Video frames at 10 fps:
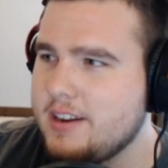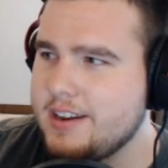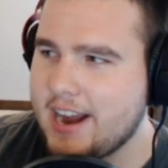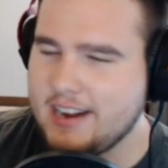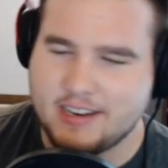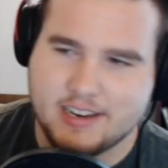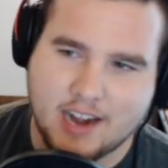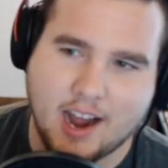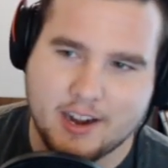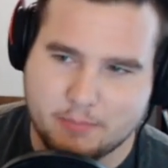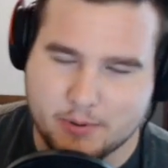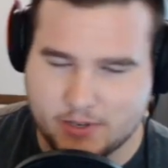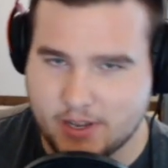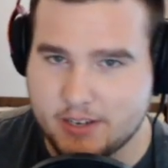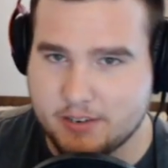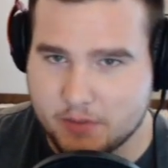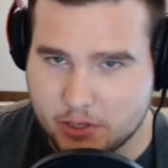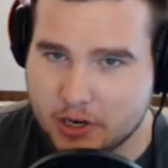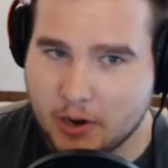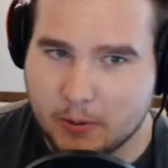99% of the
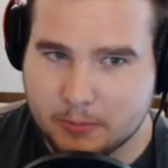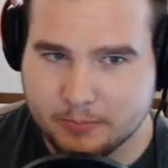show.